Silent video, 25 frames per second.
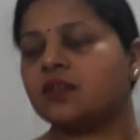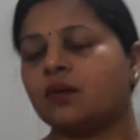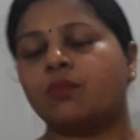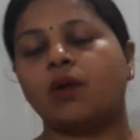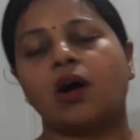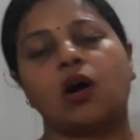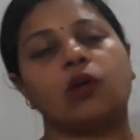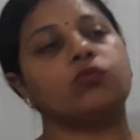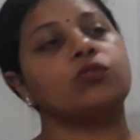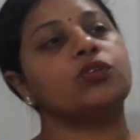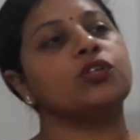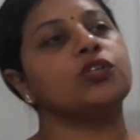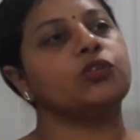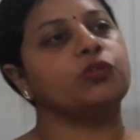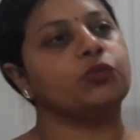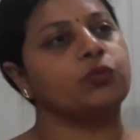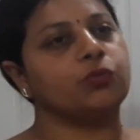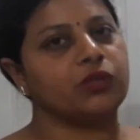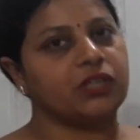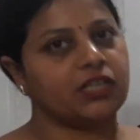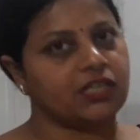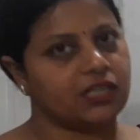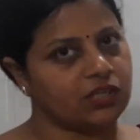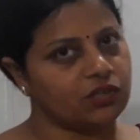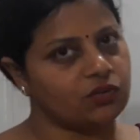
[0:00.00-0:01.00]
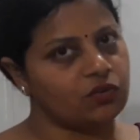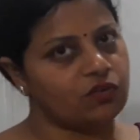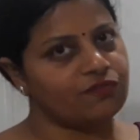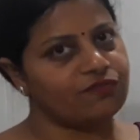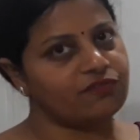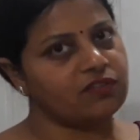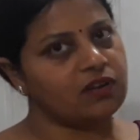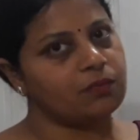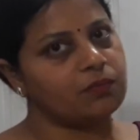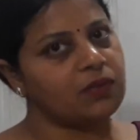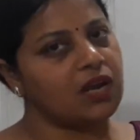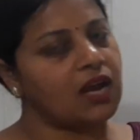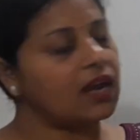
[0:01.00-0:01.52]
about unity of
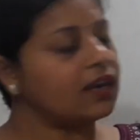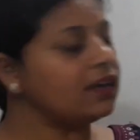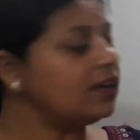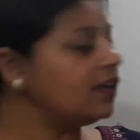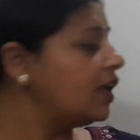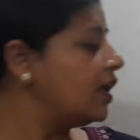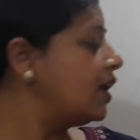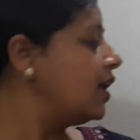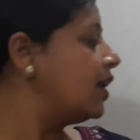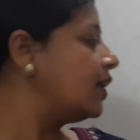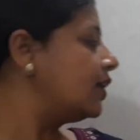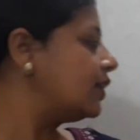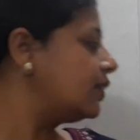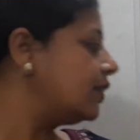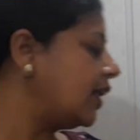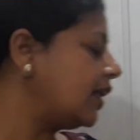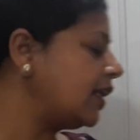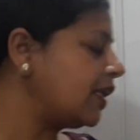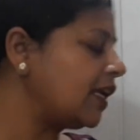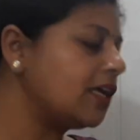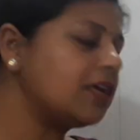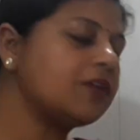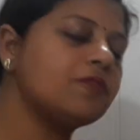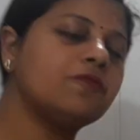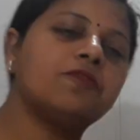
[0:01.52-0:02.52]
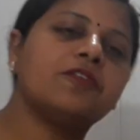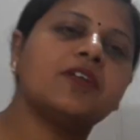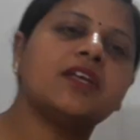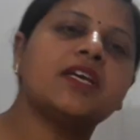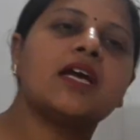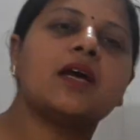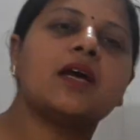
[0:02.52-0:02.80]
command, that every